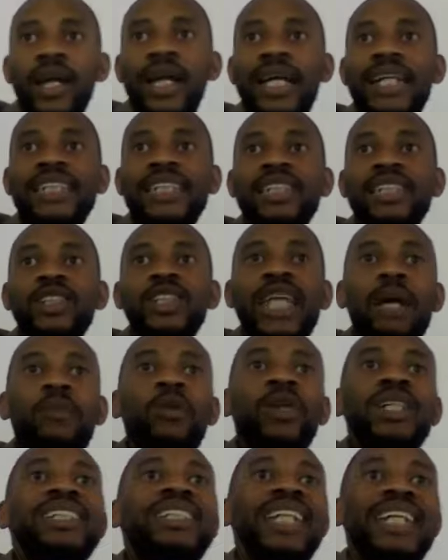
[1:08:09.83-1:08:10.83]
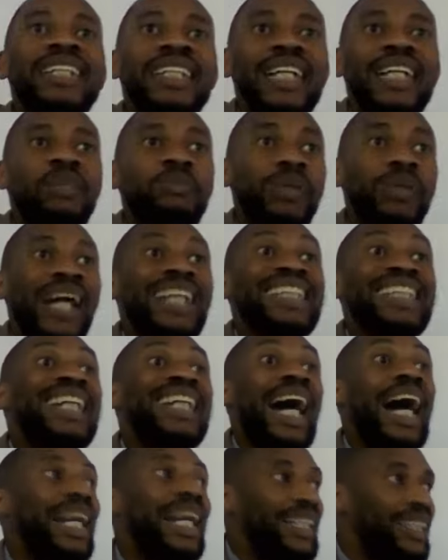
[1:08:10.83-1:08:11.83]
is demonstrating it
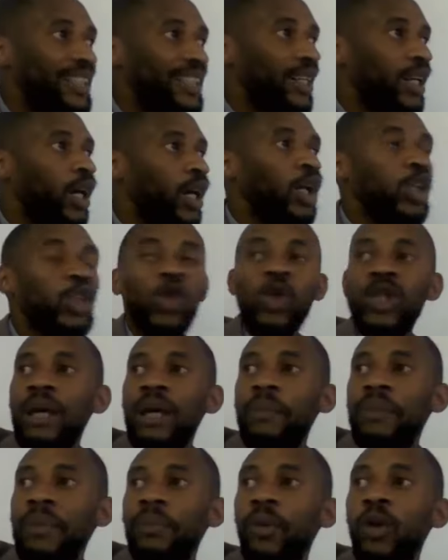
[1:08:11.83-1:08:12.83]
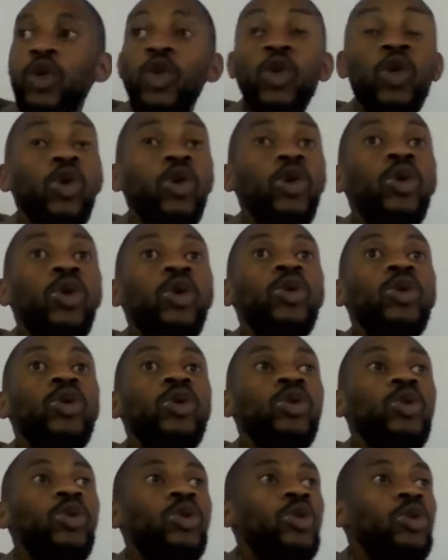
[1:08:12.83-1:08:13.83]
practically through the people you,
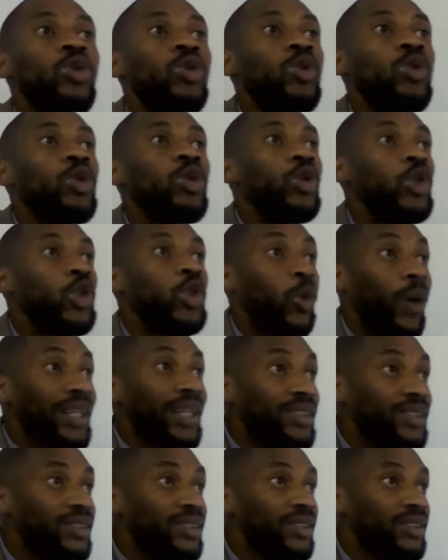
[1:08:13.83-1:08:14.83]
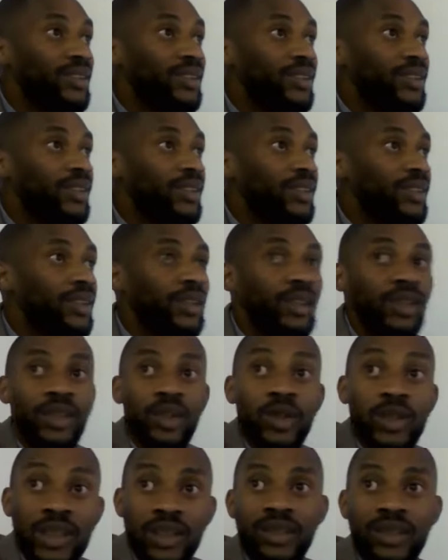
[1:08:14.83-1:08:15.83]
you what?
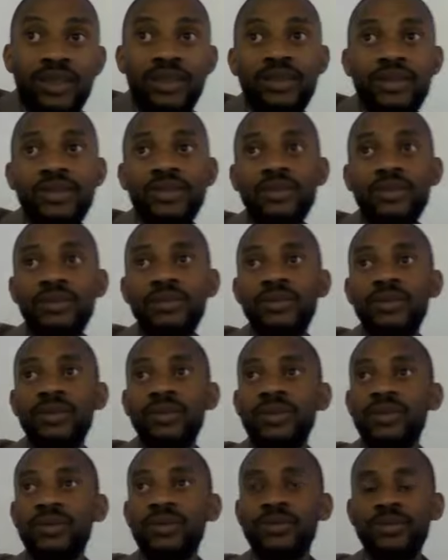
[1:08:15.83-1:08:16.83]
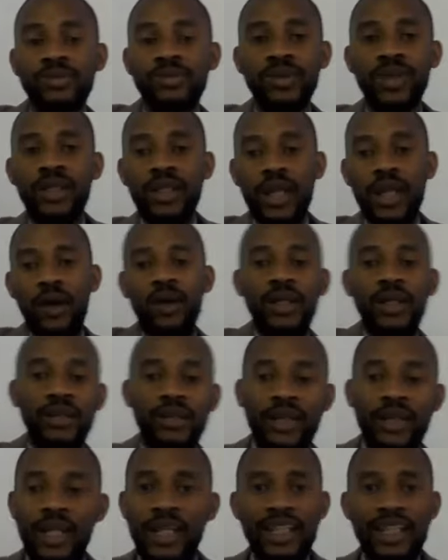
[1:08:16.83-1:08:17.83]
You see.
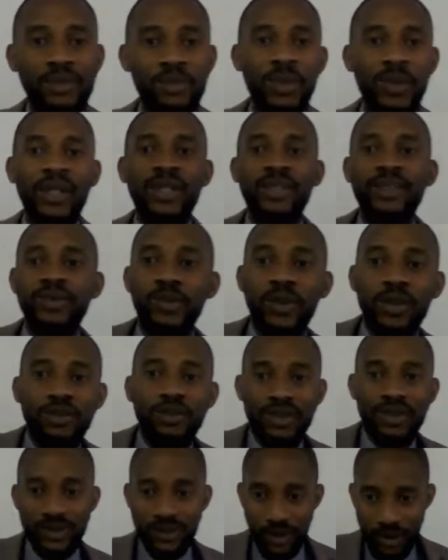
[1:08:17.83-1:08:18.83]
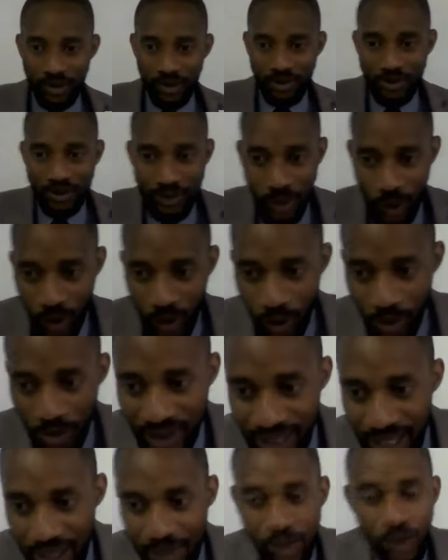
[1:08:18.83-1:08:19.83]
Now, let us pray. We have, we have gone
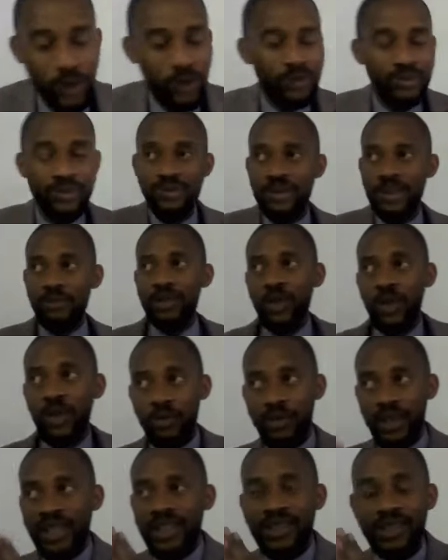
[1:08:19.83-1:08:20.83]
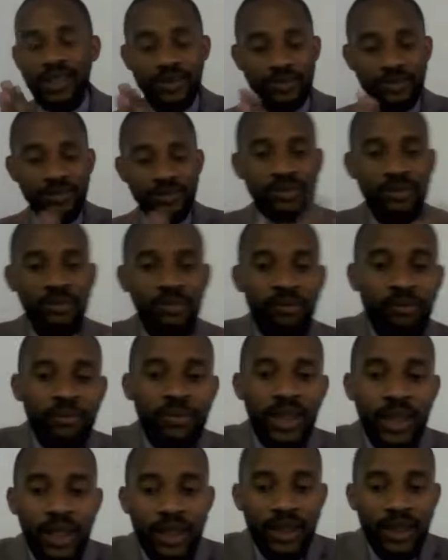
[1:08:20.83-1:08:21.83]
over time, you. I'm sorry, my lady.
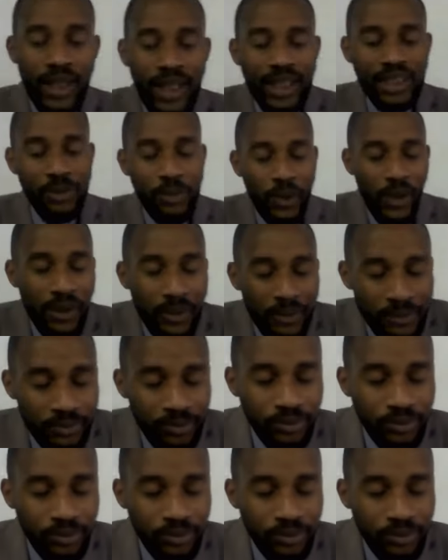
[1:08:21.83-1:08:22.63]
Let us pray.